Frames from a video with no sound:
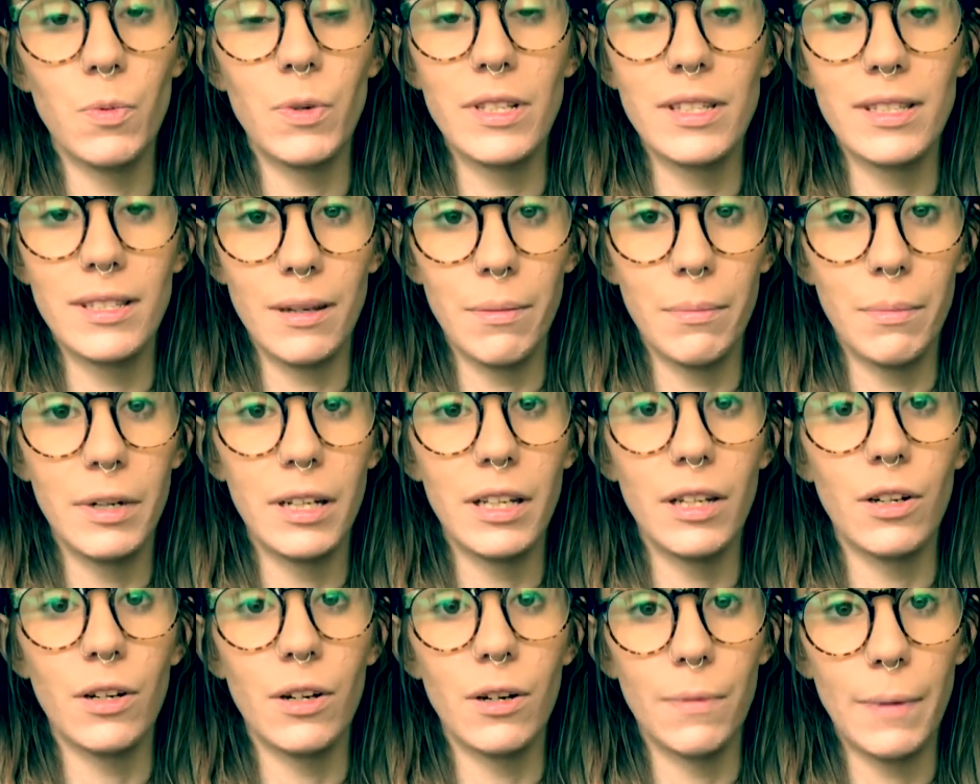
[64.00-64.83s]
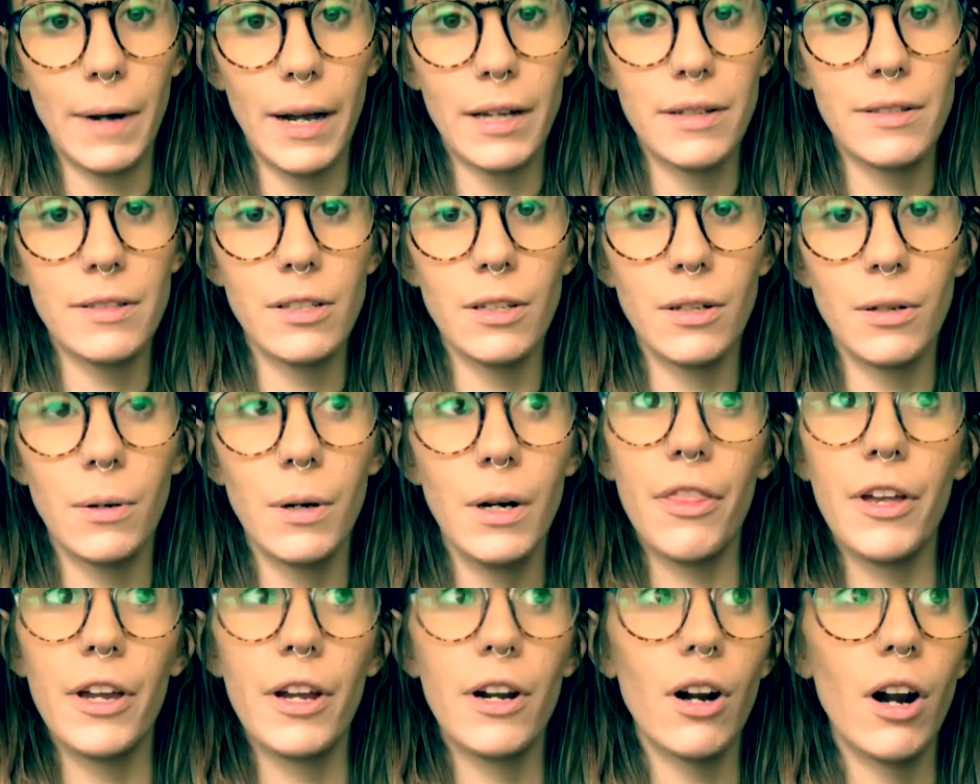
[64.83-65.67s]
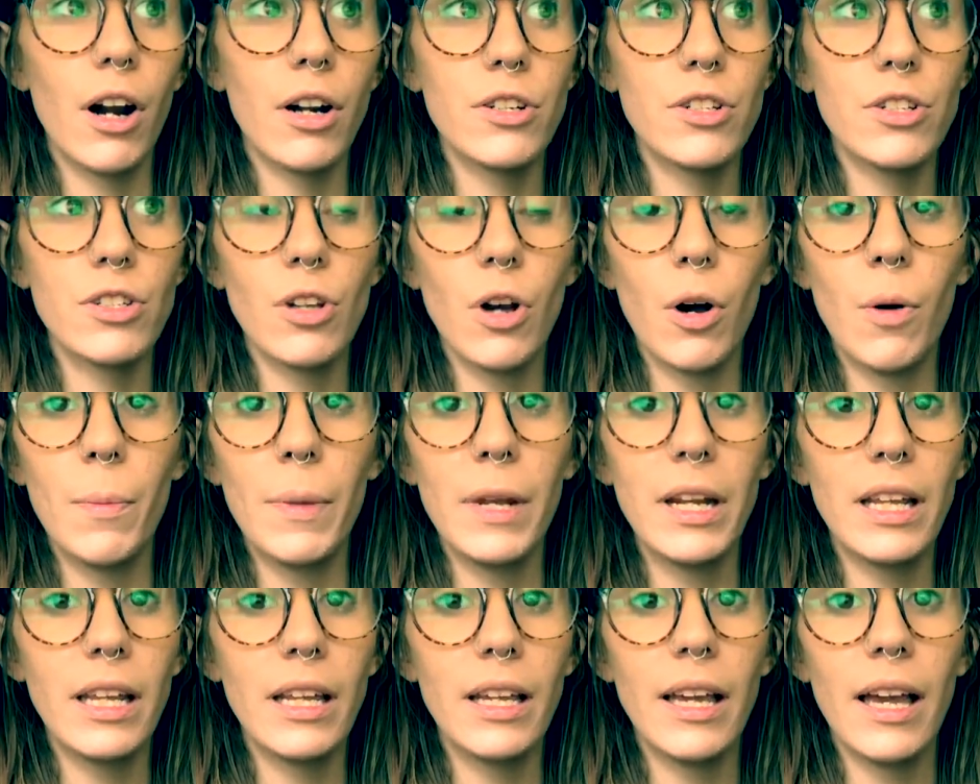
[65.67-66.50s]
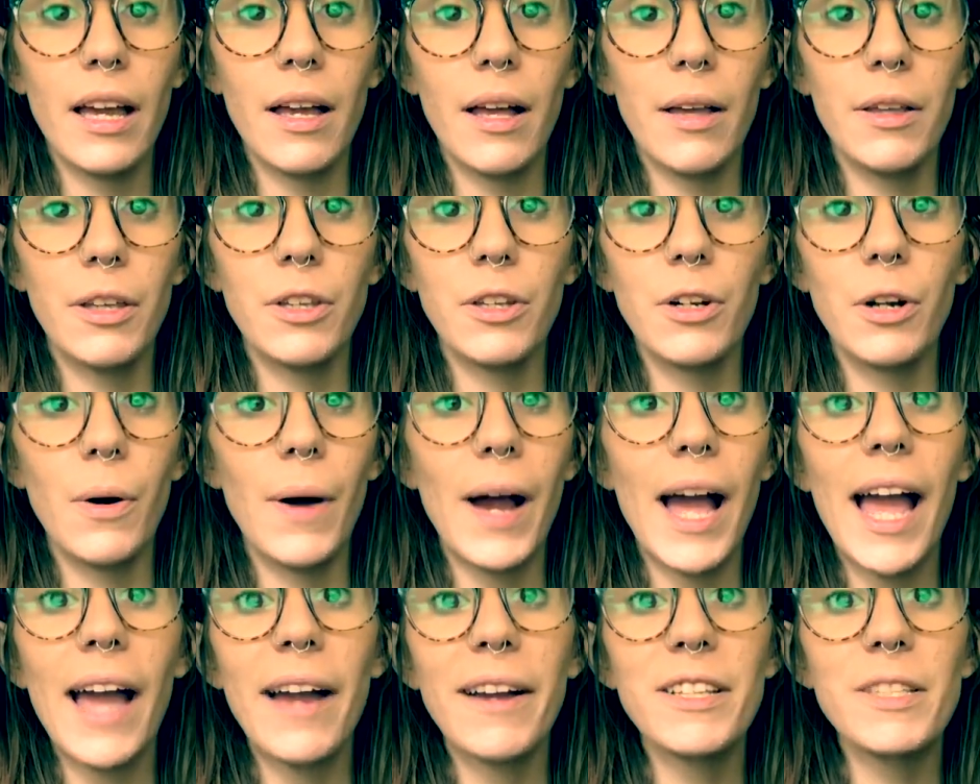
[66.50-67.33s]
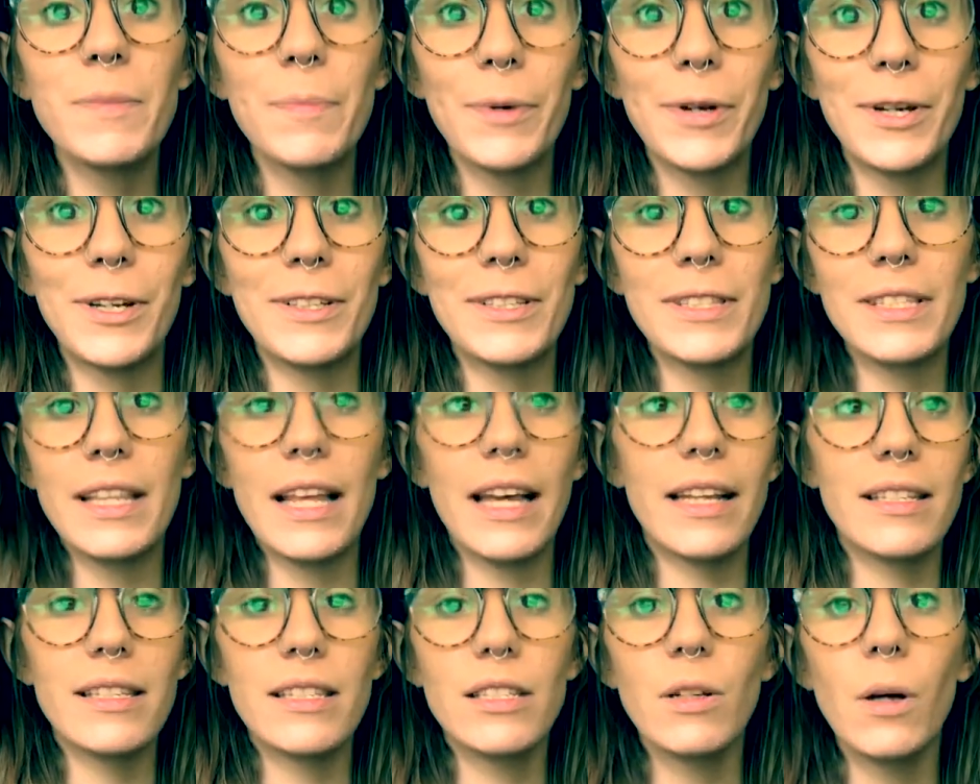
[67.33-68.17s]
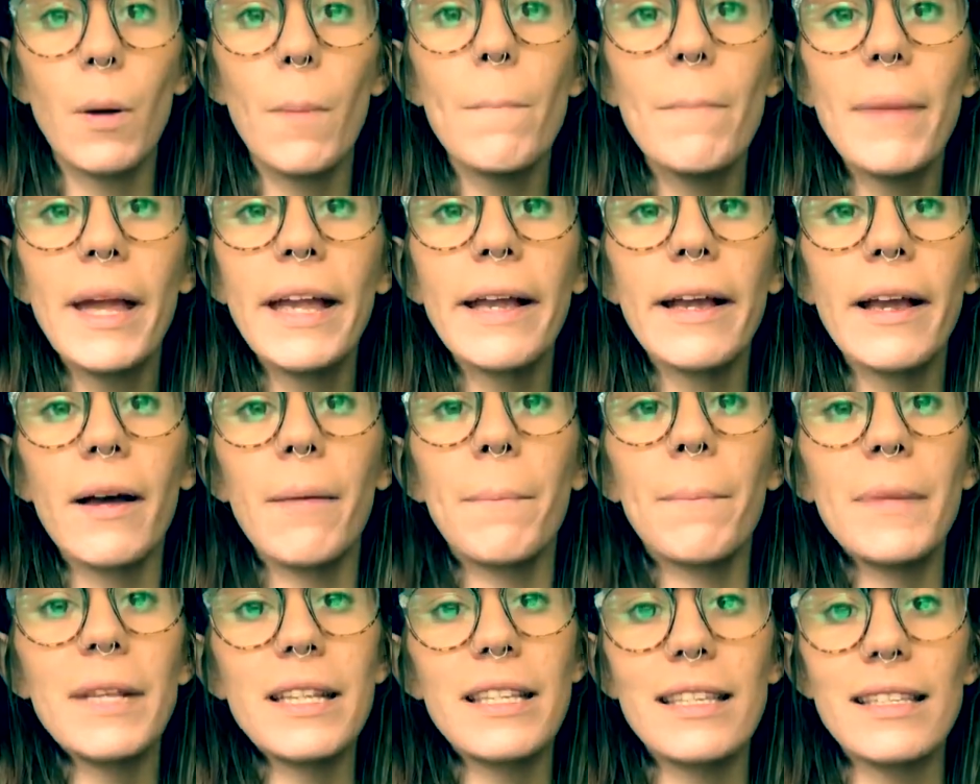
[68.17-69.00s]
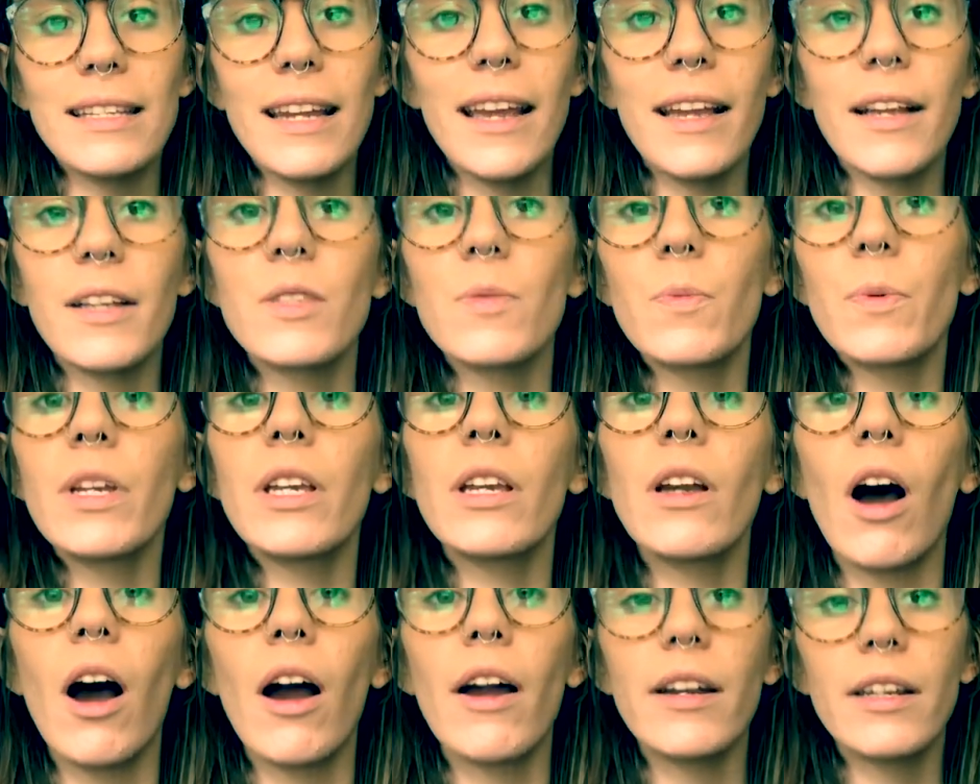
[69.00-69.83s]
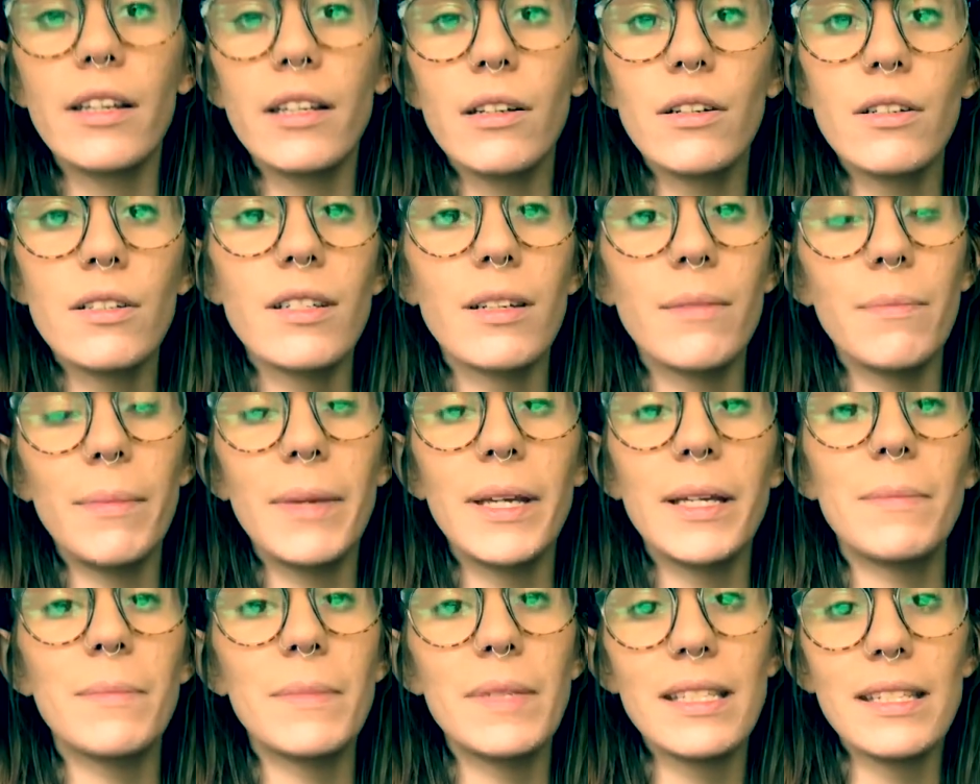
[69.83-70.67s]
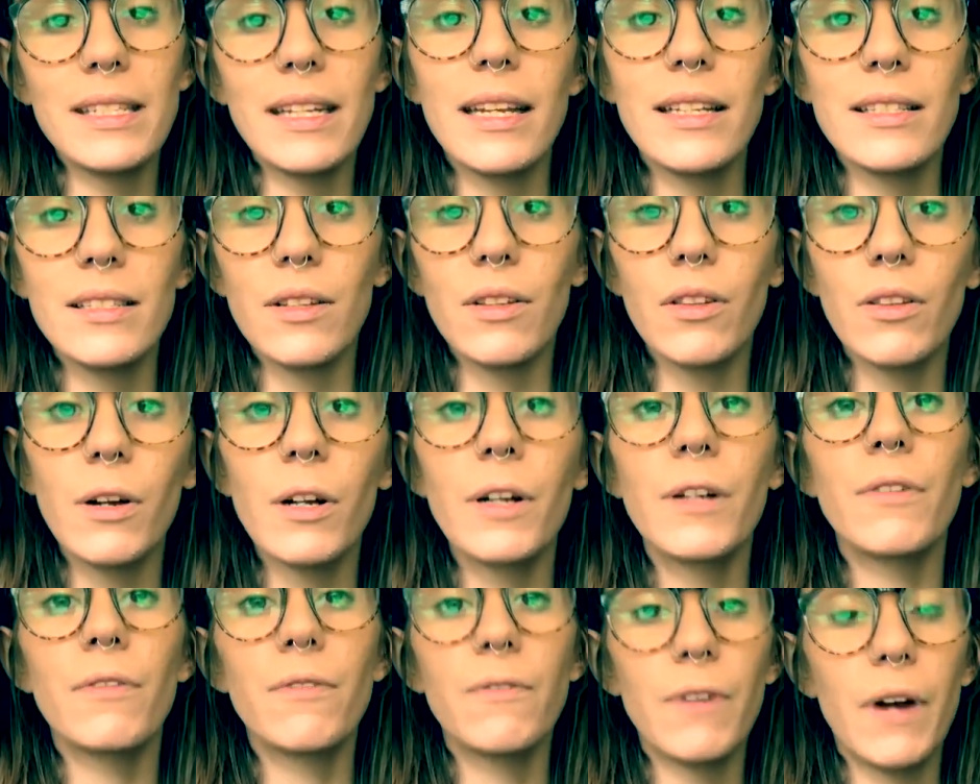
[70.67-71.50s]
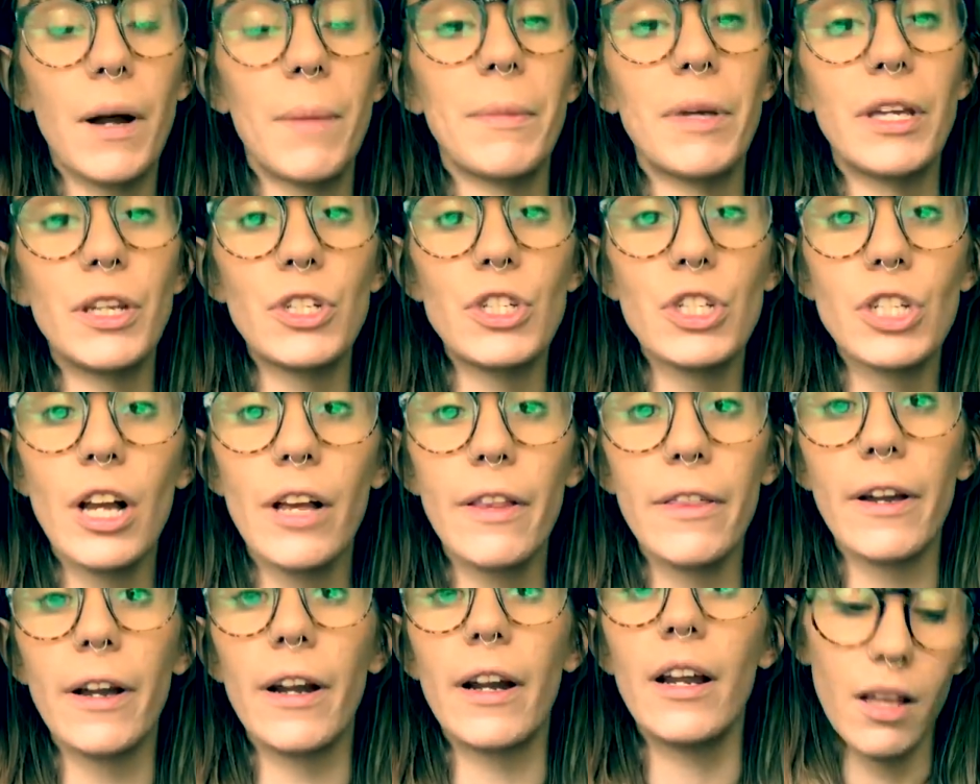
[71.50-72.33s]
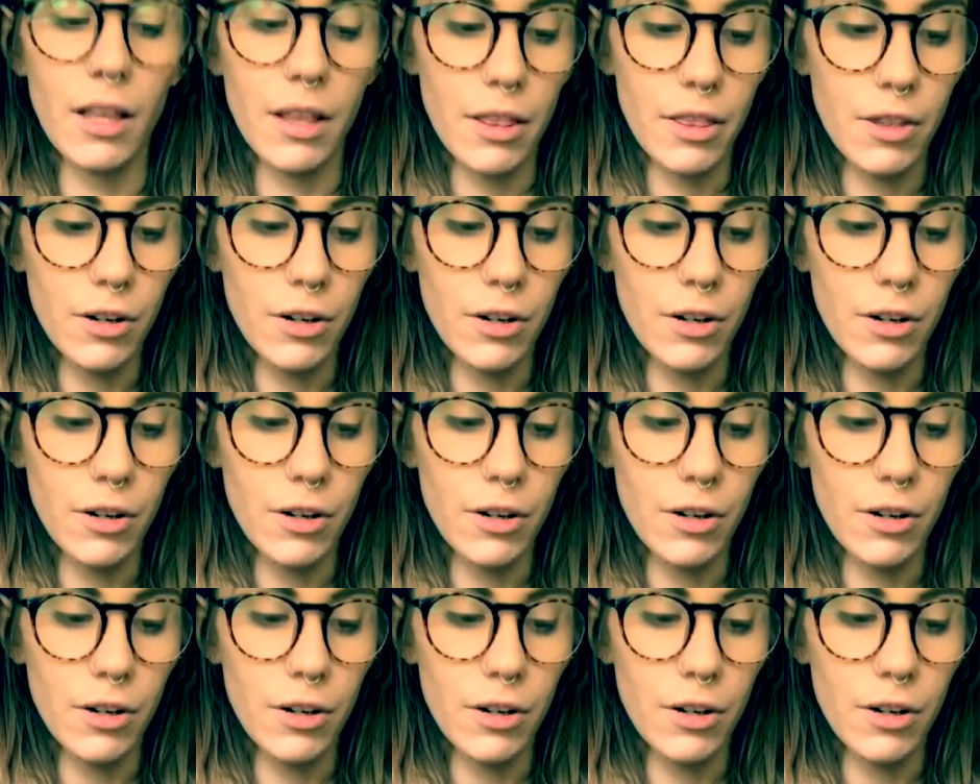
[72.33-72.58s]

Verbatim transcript: when somebody corrects you. There are so many, you know, experts that still make mistakes. We are here to make mistakes and learn from each other.